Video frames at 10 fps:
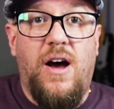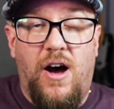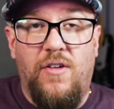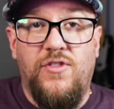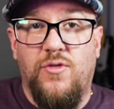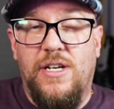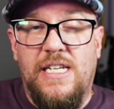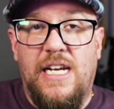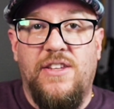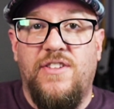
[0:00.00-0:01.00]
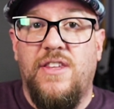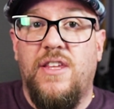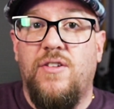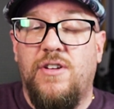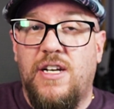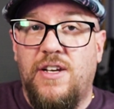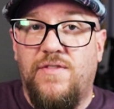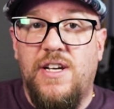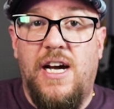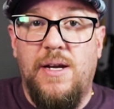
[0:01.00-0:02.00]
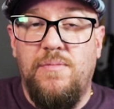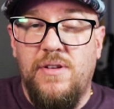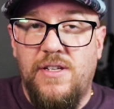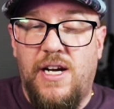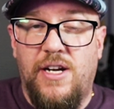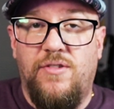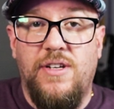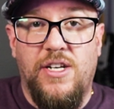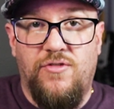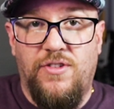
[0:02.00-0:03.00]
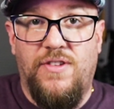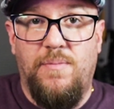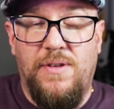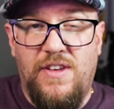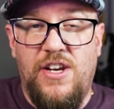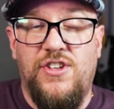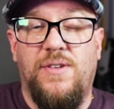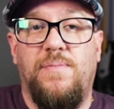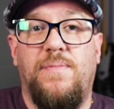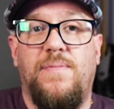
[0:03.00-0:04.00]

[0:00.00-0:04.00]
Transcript: of joint tenancy, the unity of time, title, interest, and possession.